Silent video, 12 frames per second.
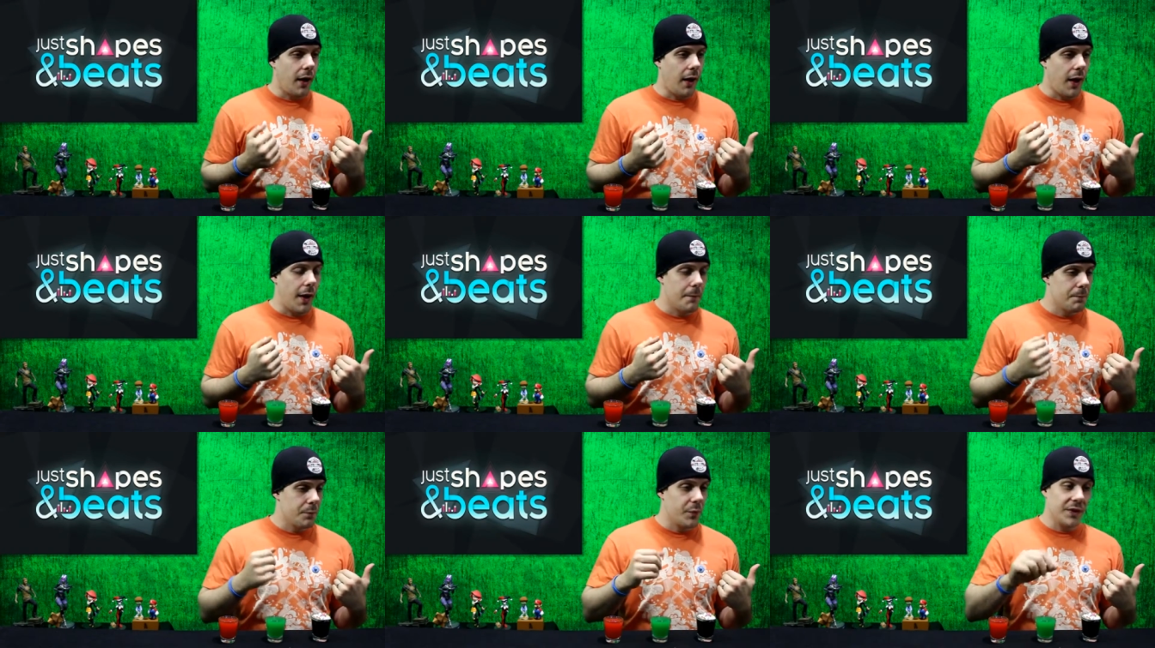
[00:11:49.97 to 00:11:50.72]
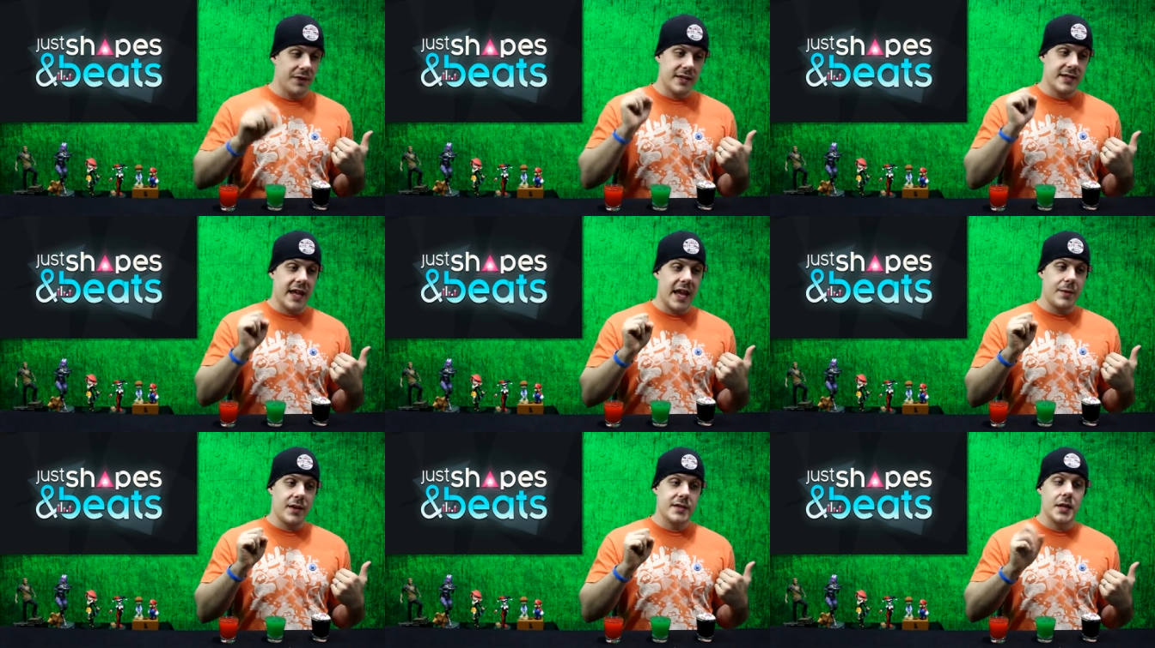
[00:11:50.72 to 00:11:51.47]
But this
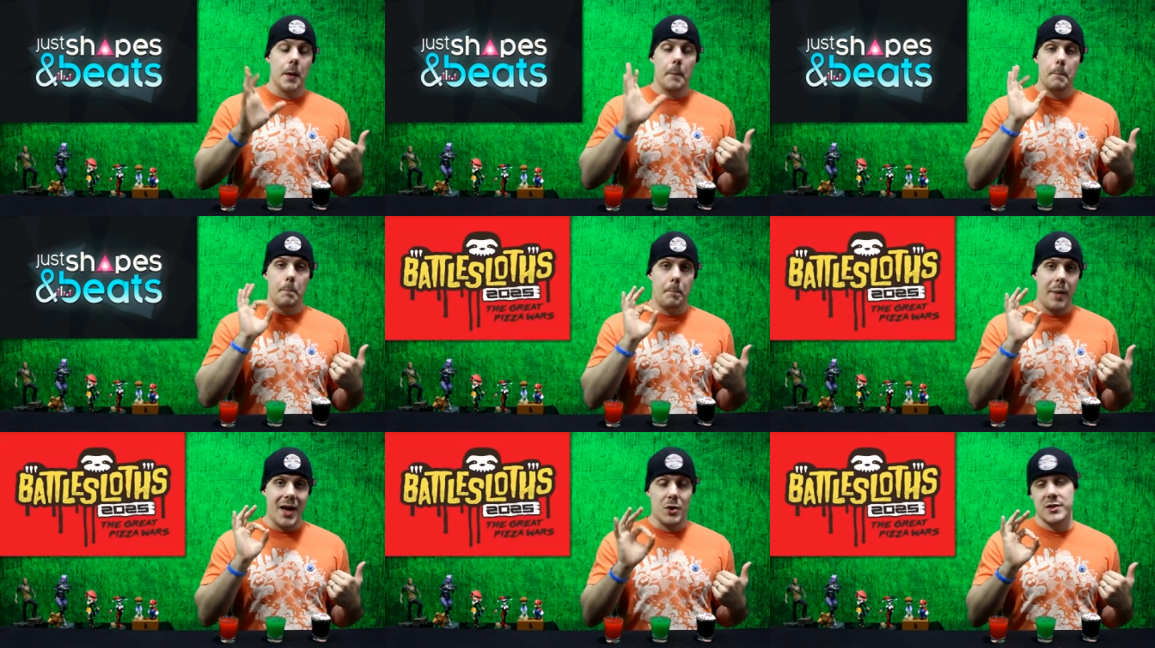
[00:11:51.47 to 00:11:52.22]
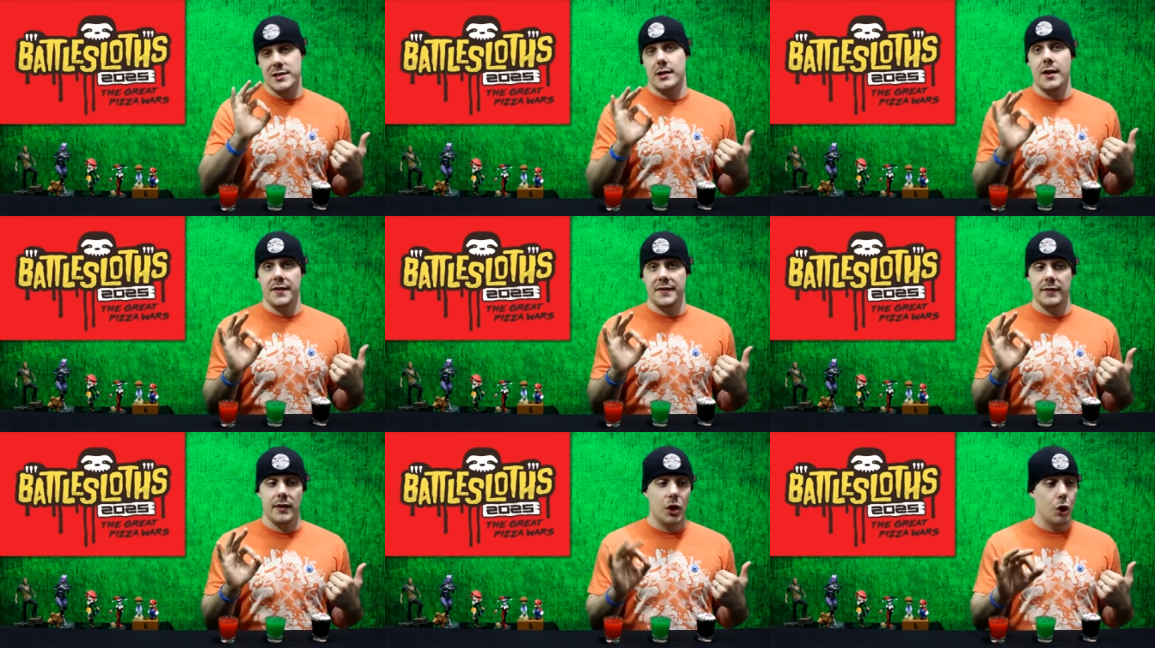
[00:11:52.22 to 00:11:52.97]
game is Battle
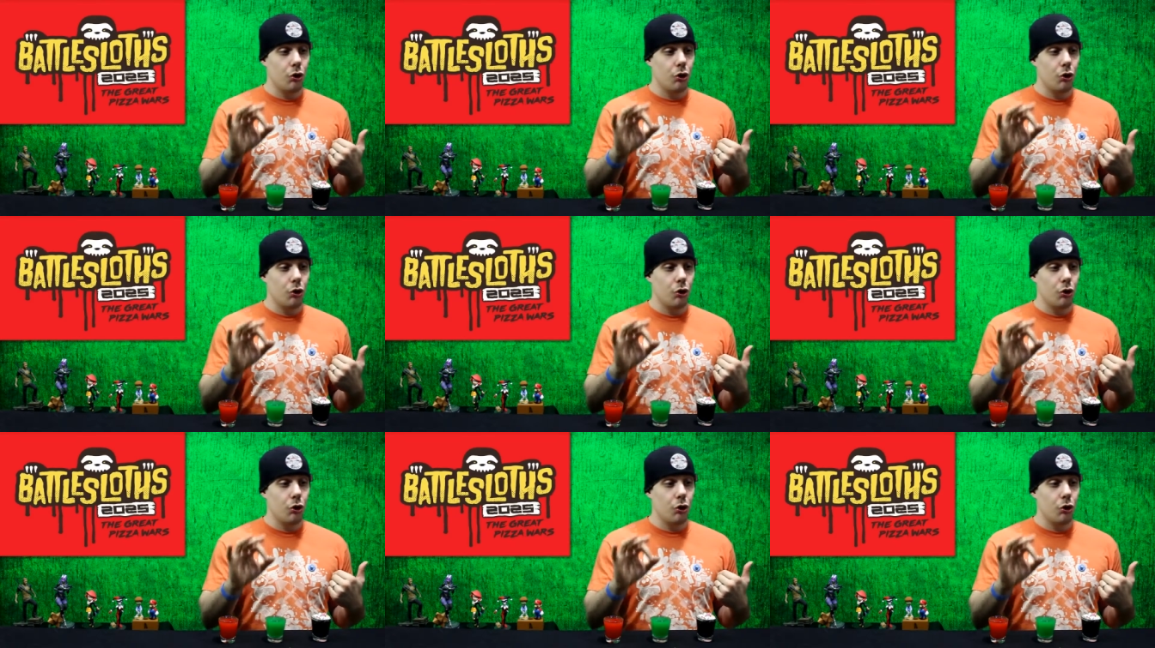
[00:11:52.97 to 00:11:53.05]
Sloth